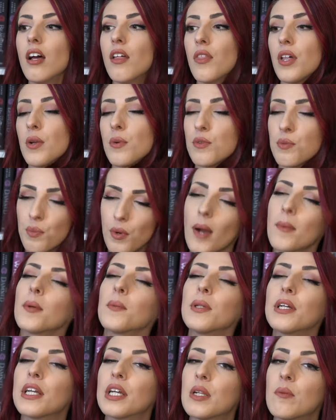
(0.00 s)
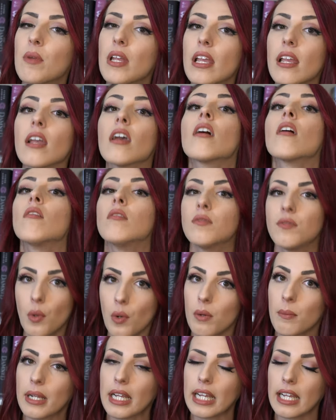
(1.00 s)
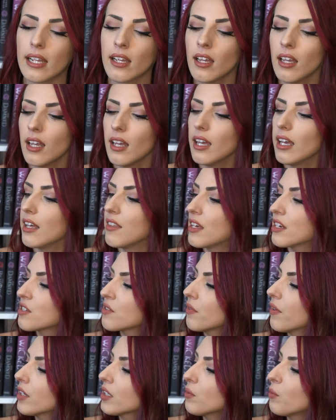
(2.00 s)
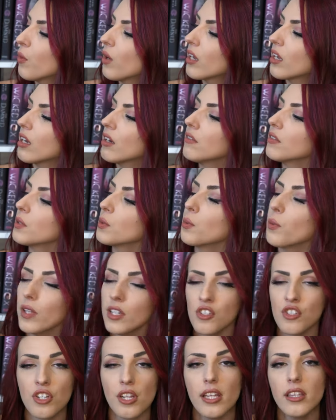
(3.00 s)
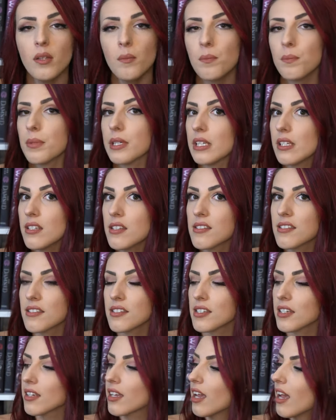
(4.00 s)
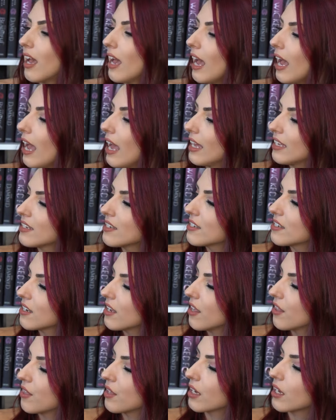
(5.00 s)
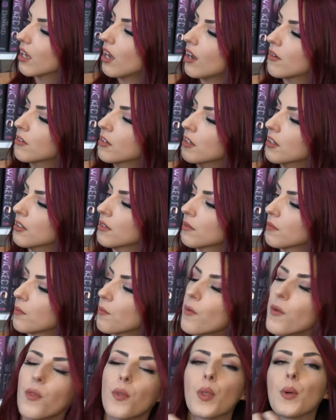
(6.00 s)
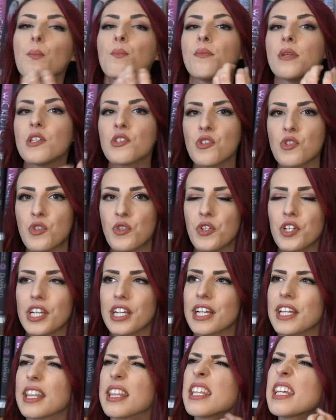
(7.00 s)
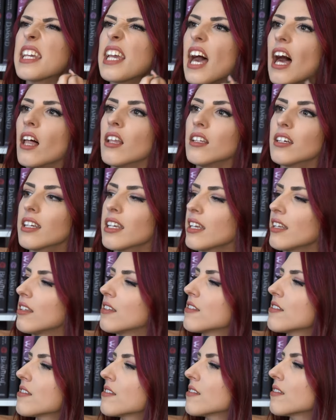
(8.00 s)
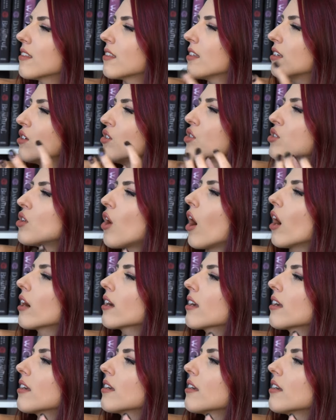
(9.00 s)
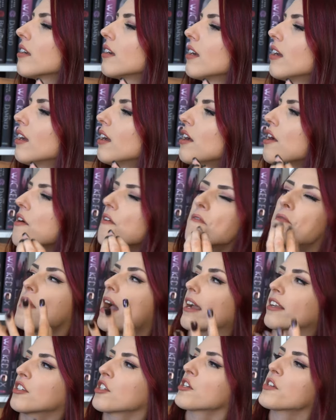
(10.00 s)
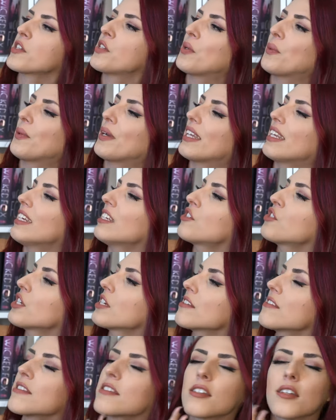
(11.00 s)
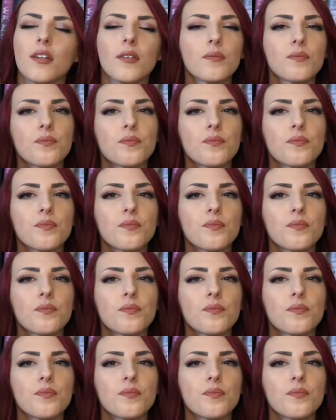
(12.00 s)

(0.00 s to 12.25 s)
that it was probably going to be for me. And that is volume one of The Witch and the Beast. And the cover, the mystery, the elegance, the dark factor to it. It just